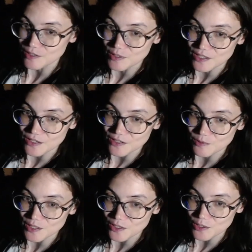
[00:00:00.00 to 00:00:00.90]
here we go, here
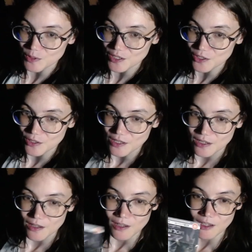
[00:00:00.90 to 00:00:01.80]
we go, here we go.
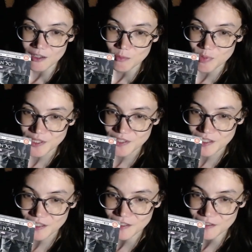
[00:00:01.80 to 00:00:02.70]

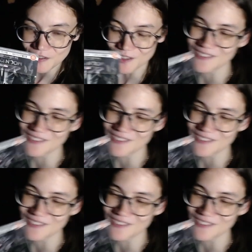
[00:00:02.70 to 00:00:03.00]
Put-down!